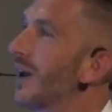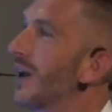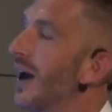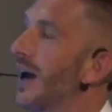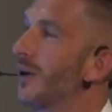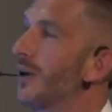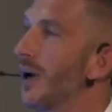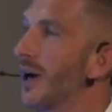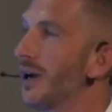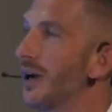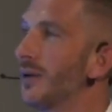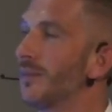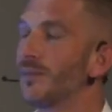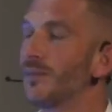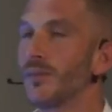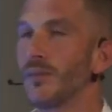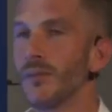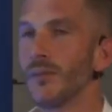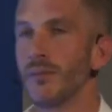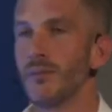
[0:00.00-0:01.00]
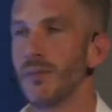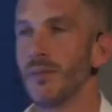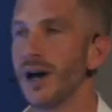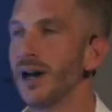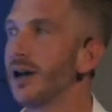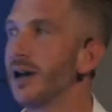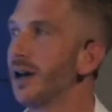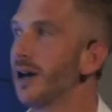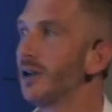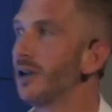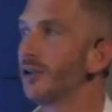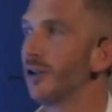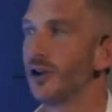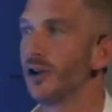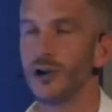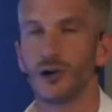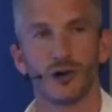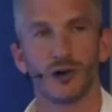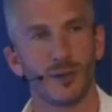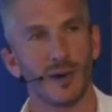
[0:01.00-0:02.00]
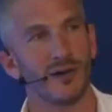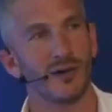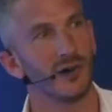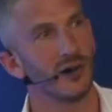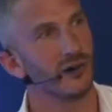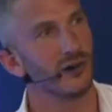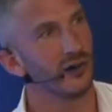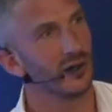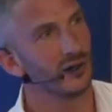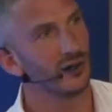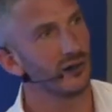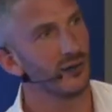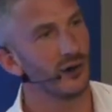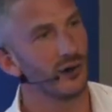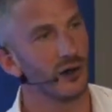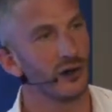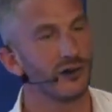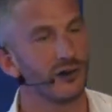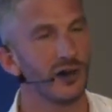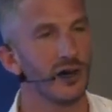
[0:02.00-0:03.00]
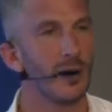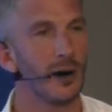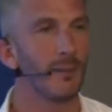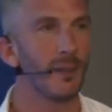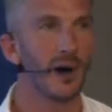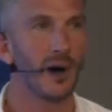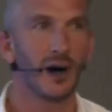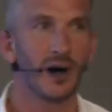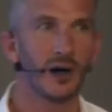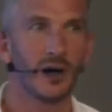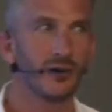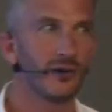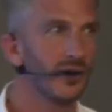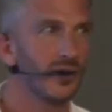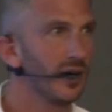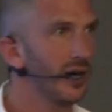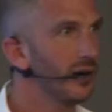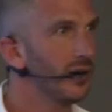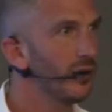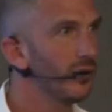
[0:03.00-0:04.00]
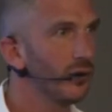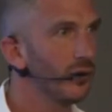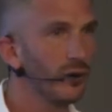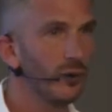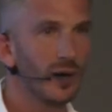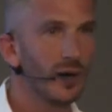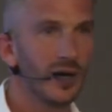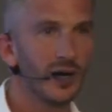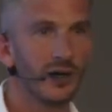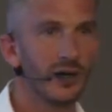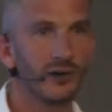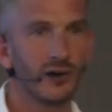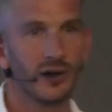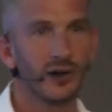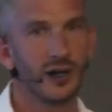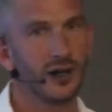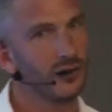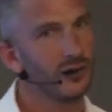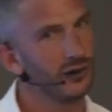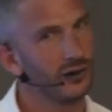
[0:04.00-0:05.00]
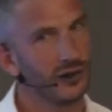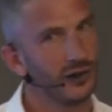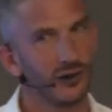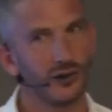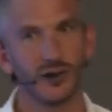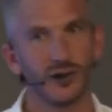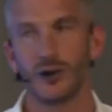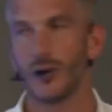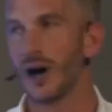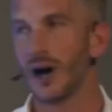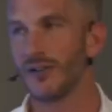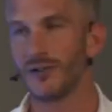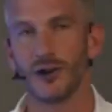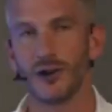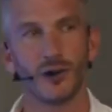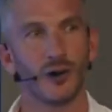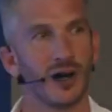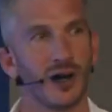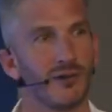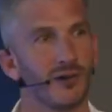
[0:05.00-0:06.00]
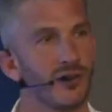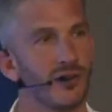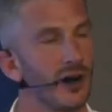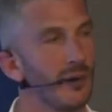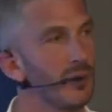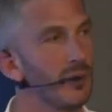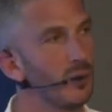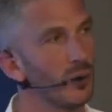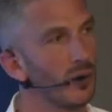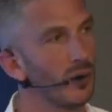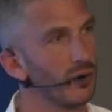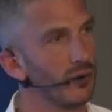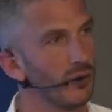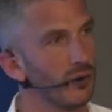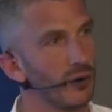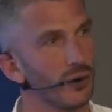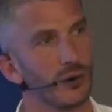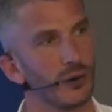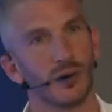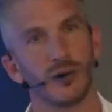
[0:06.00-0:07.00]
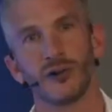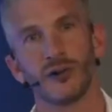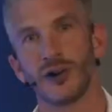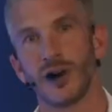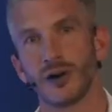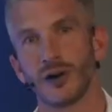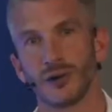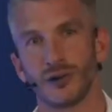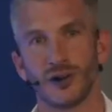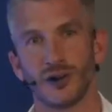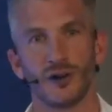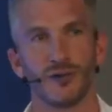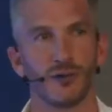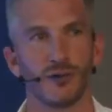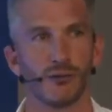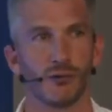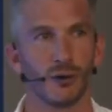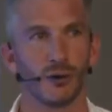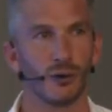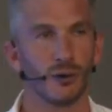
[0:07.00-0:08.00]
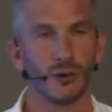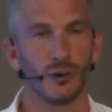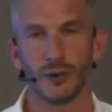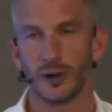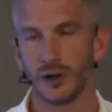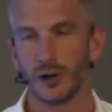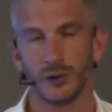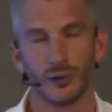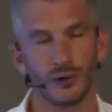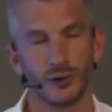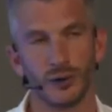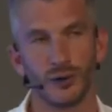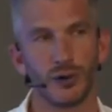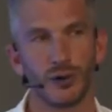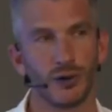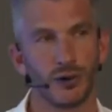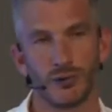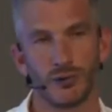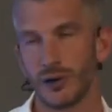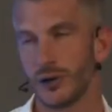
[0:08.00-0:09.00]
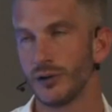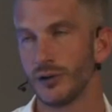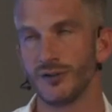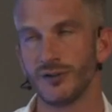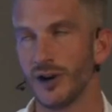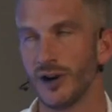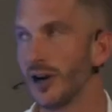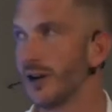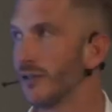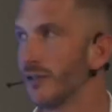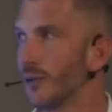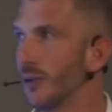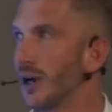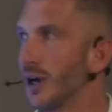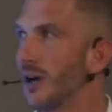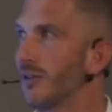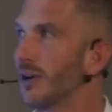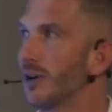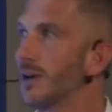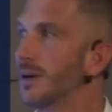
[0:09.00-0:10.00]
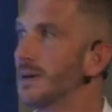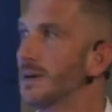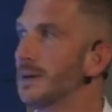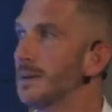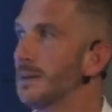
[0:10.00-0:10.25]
Anyway, make it so that you trip over these things. If you've got a chin-up bar, stick it in the doorway to the kitchen so you have to do it every time you walk through, and set yourself a rule that you'll do 3 or 5 or whatever.